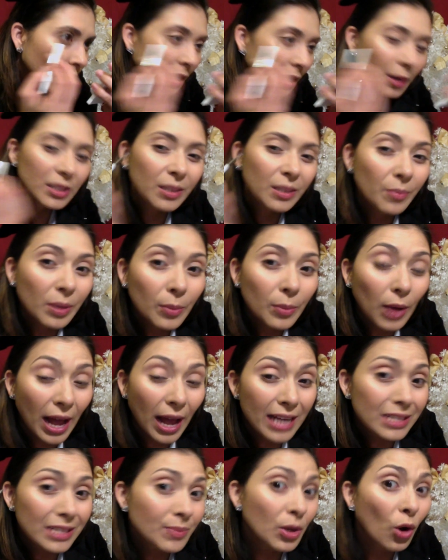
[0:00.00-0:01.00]
Some people
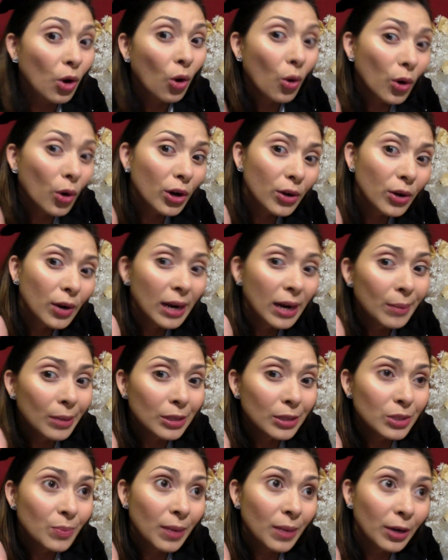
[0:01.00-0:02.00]
ask me, oh, are your
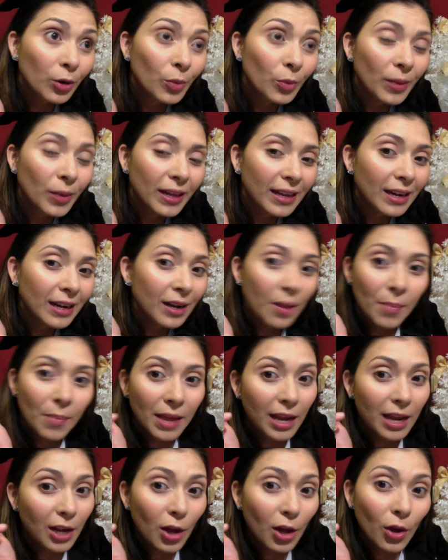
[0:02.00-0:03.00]
eyebrows microbladed? And I'm like,
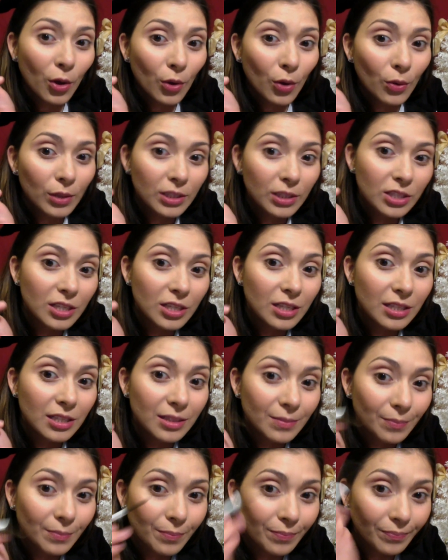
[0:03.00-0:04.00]
no, it's just
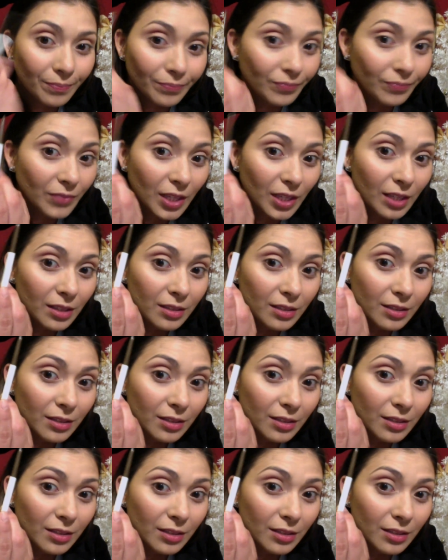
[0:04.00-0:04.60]
this.